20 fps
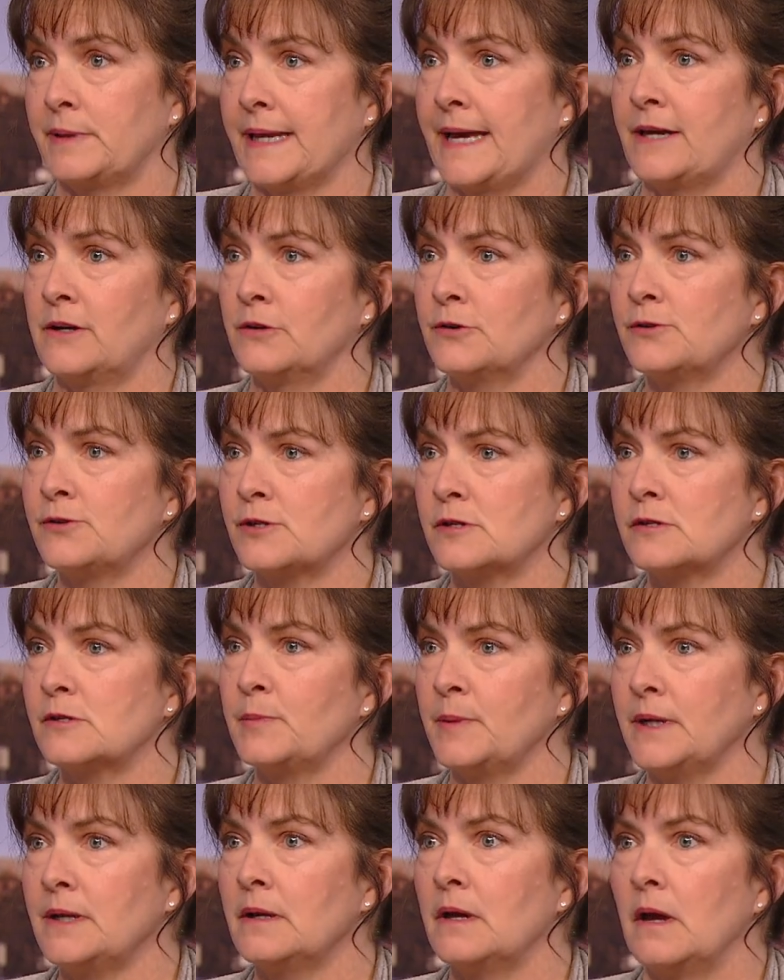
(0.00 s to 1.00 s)
planners, mm -hmm.
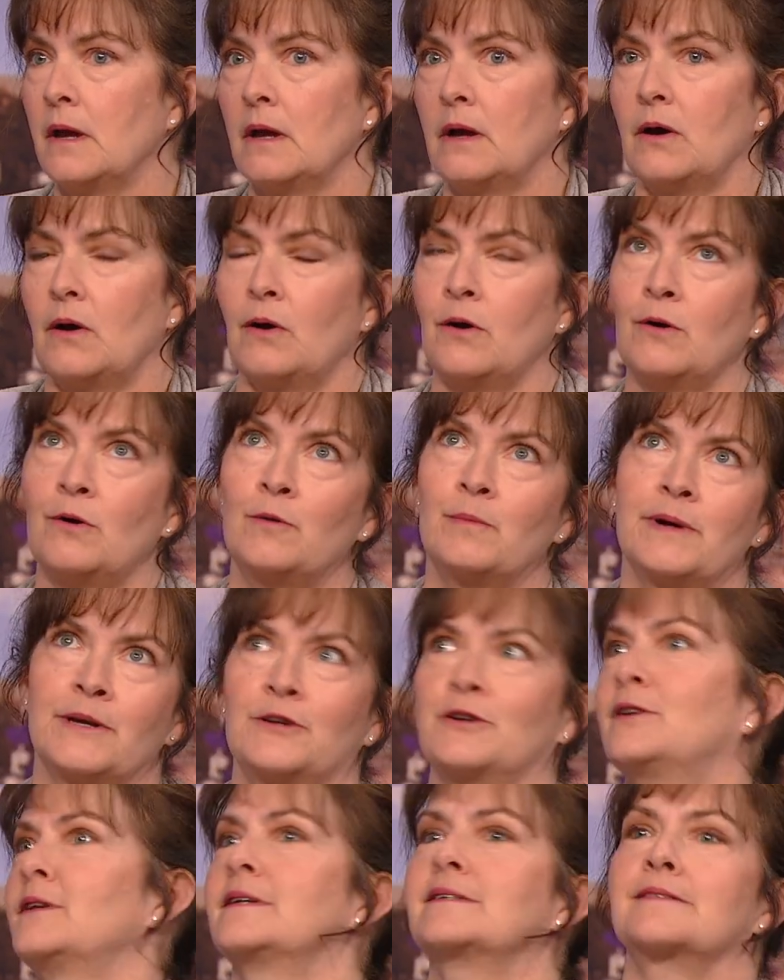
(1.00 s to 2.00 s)
you mean? Oh my
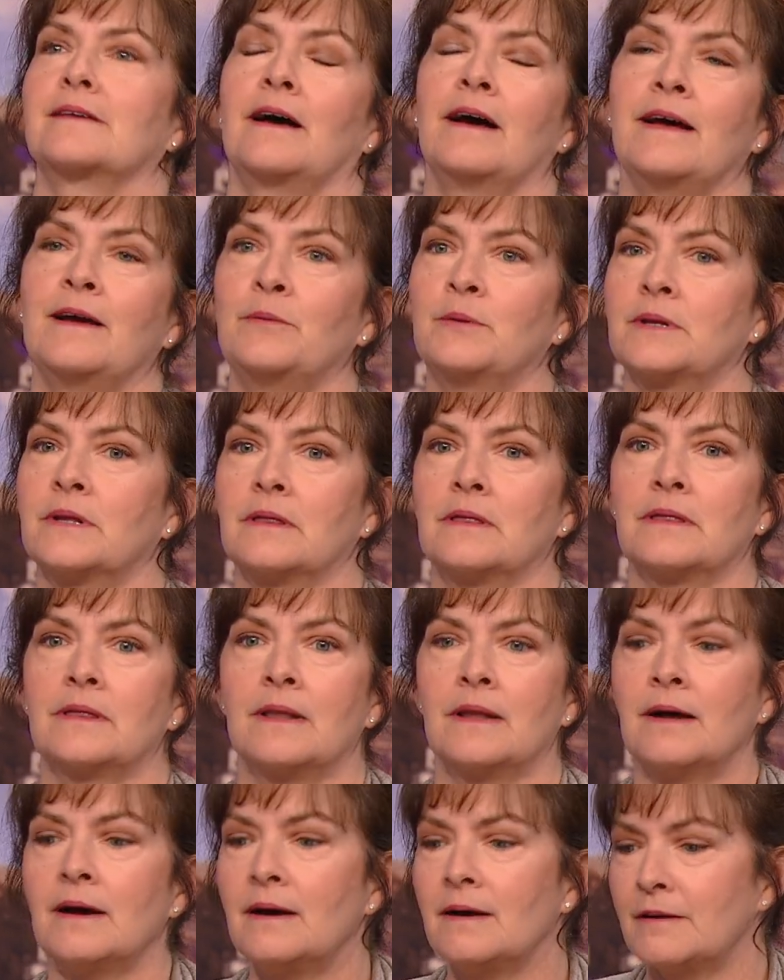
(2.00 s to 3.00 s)
goodness, I would
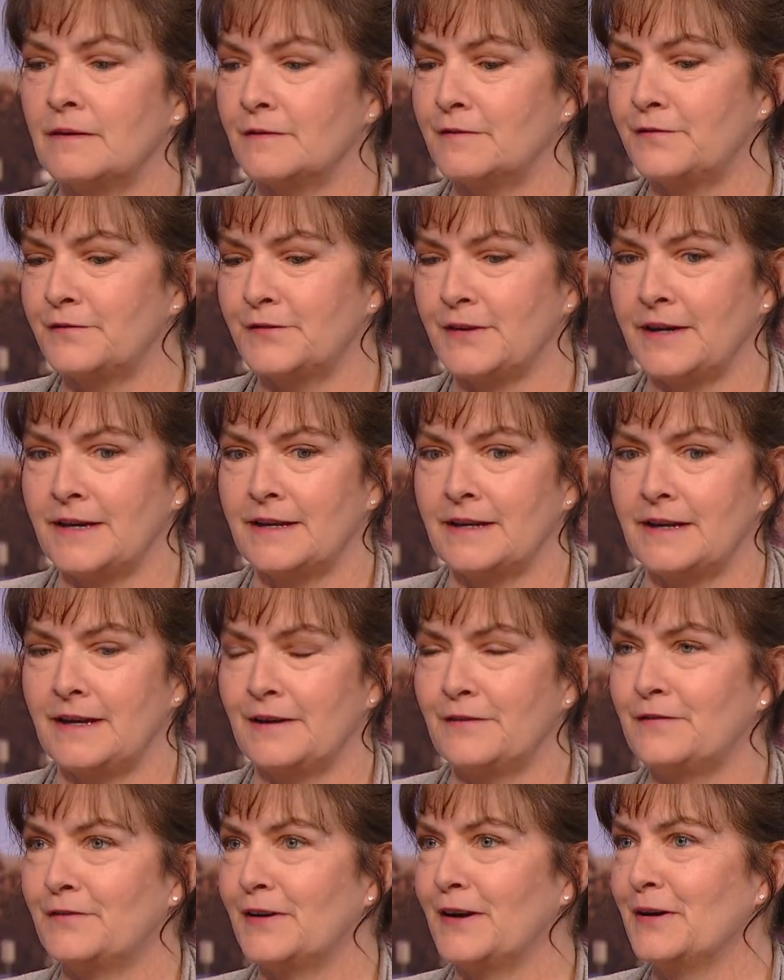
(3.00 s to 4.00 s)
love it if